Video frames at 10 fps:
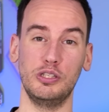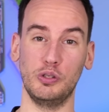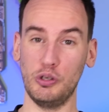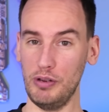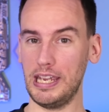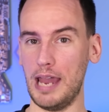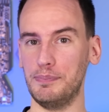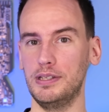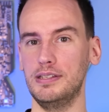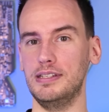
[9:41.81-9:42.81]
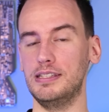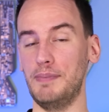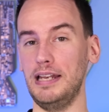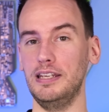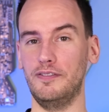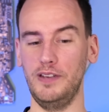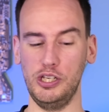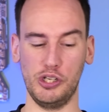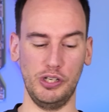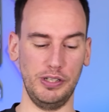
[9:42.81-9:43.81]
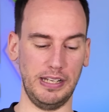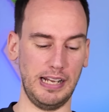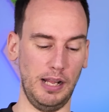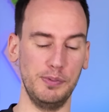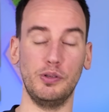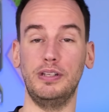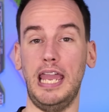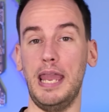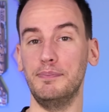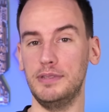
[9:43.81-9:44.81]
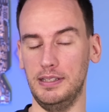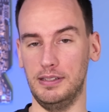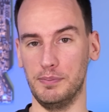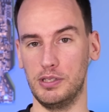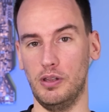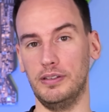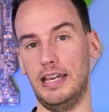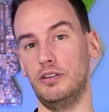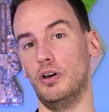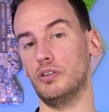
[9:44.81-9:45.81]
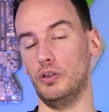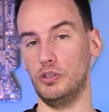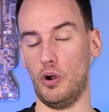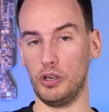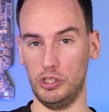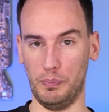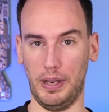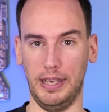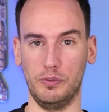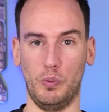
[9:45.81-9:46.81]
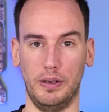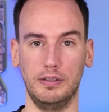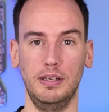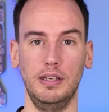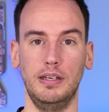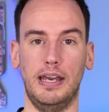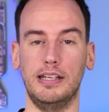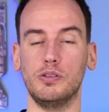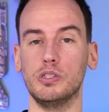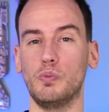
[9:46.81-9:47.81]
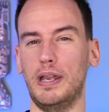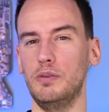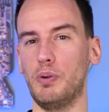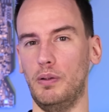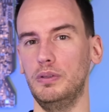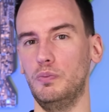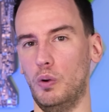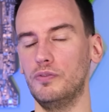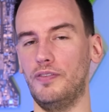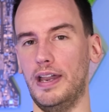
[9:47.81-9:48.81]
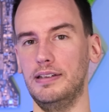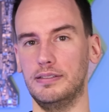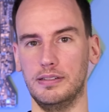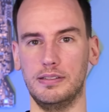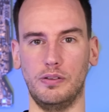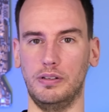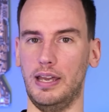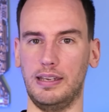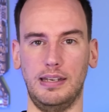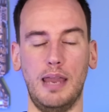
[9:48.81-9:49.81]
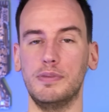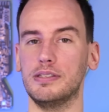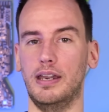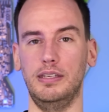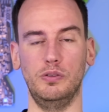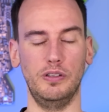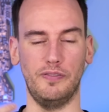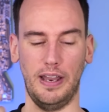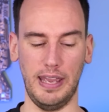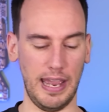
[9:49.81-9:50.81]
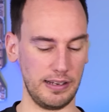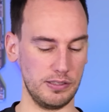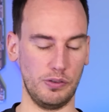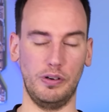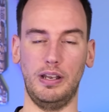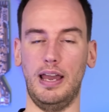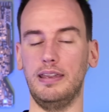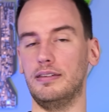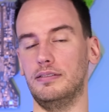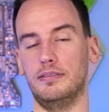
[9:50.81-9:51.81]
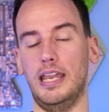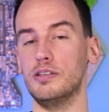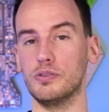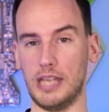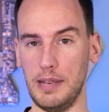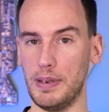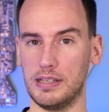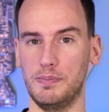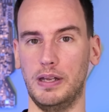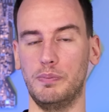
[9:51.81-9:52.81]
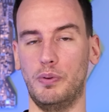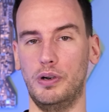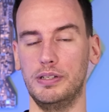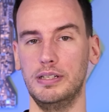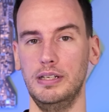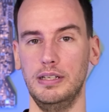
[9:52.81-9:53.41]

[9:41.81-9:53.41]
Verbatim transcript: So to recap this, it's mainly a feature that helps on the empty DIMM slot and not on the occupied one. And that's also why you probably won't find this on like an MSI Unify X or like an Asus Apex motherboard